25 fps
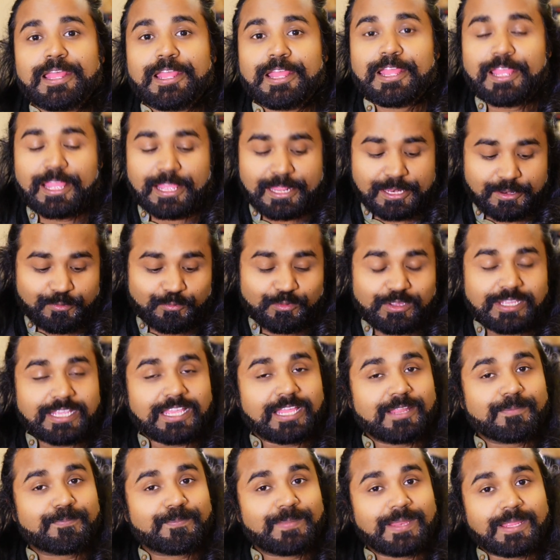and we
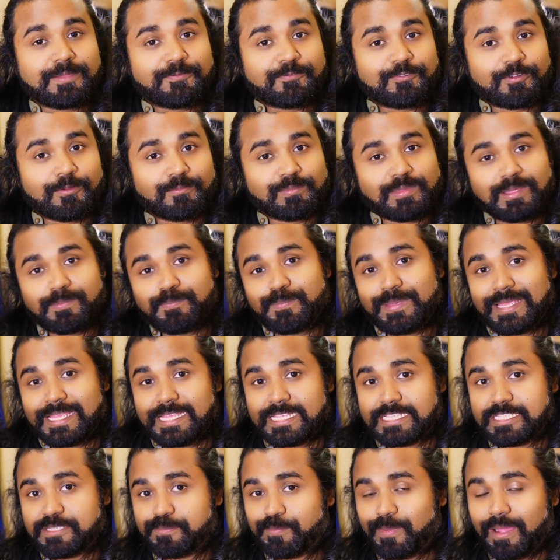can play from the
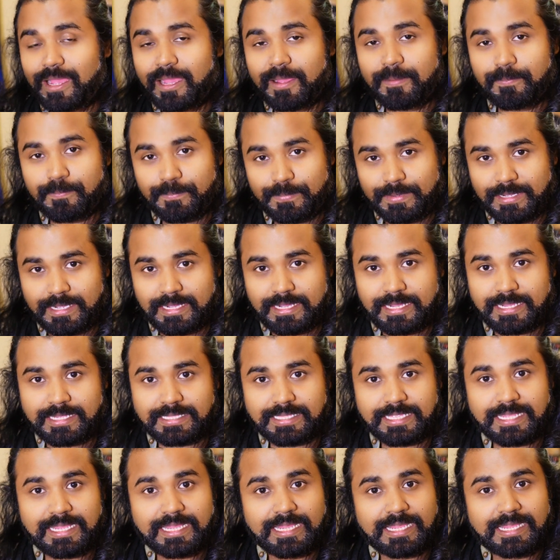bass pa,
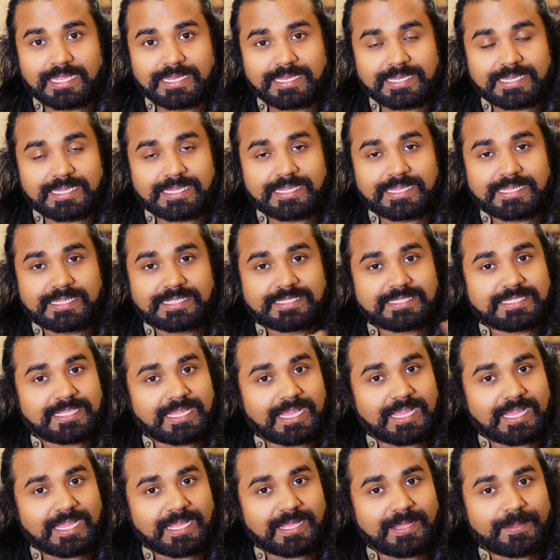padhani
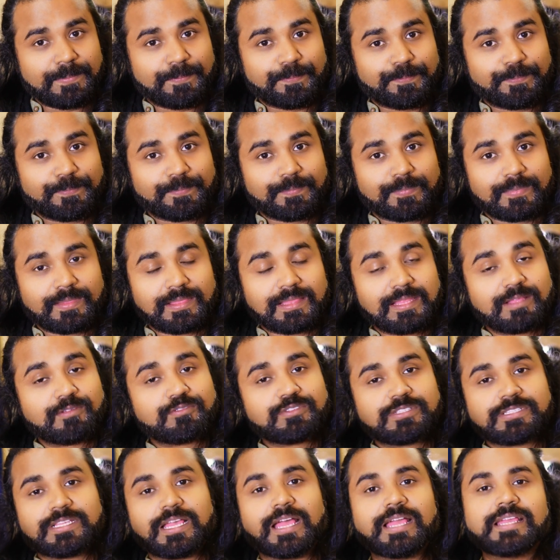sa. Now
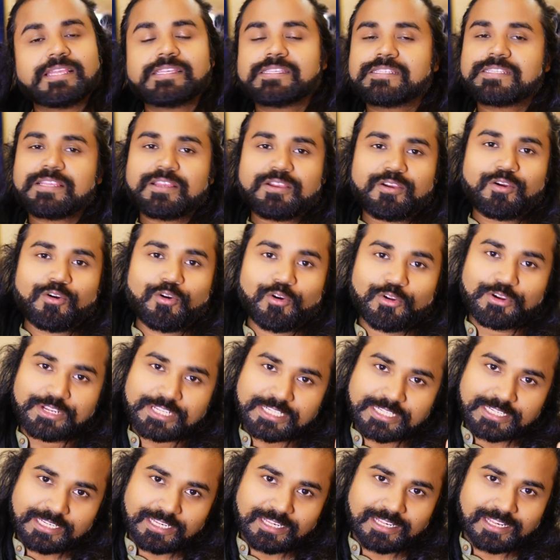sa is the
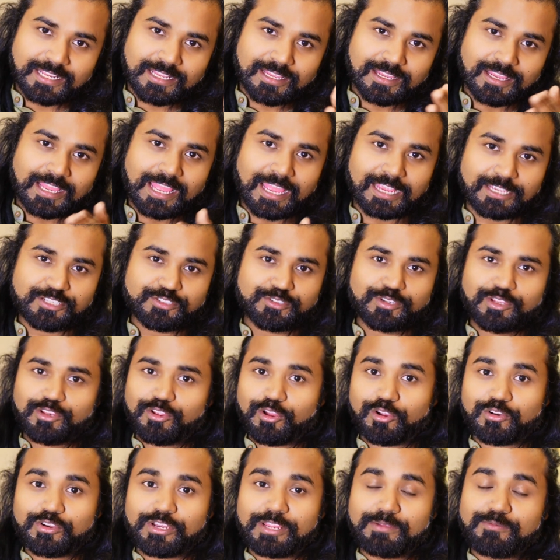original actual
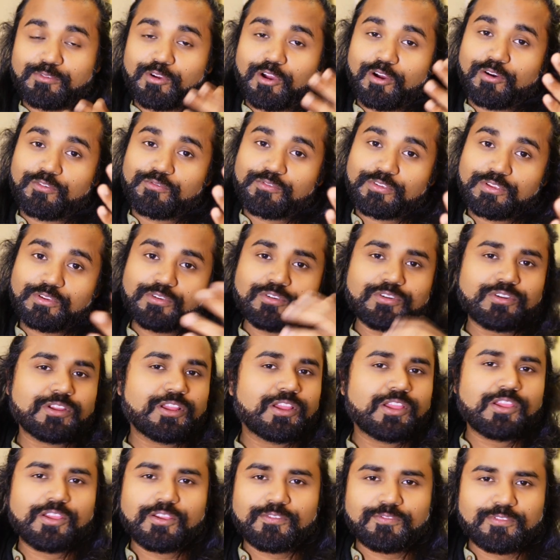octave of your
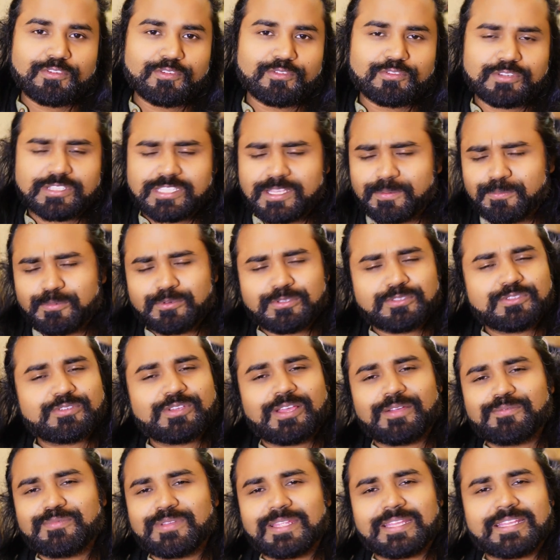flute. Suppose you
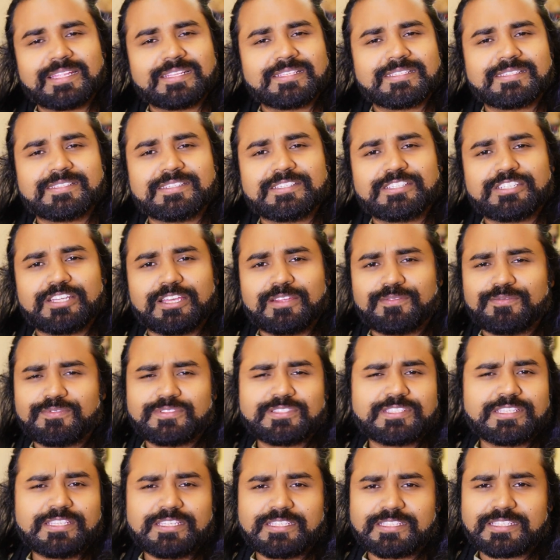have taken C sharp
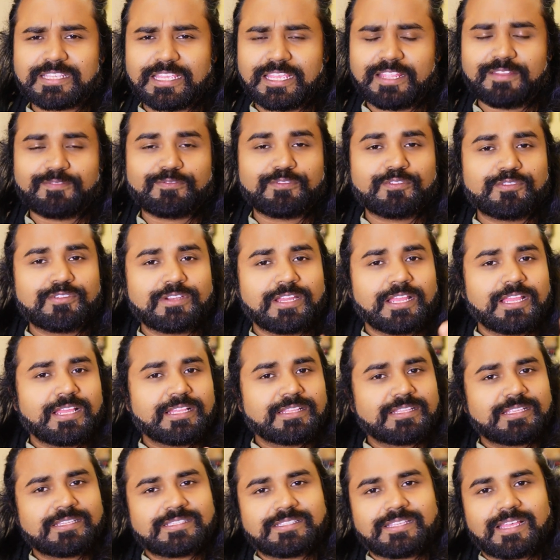C scale flute,
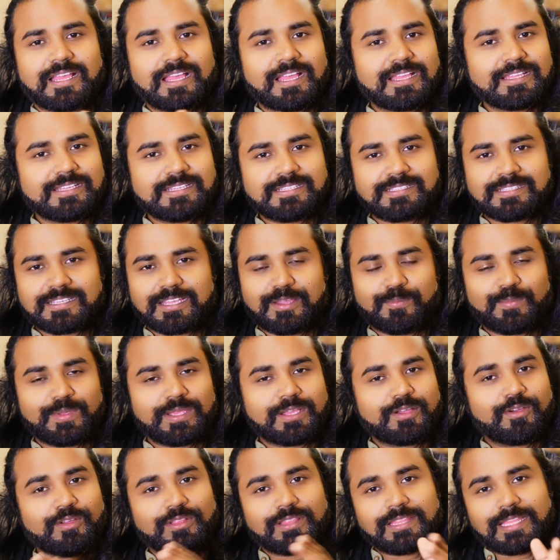the sa is
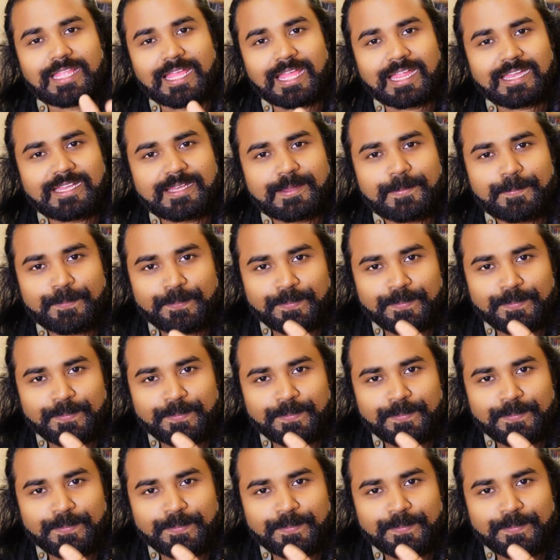coming on that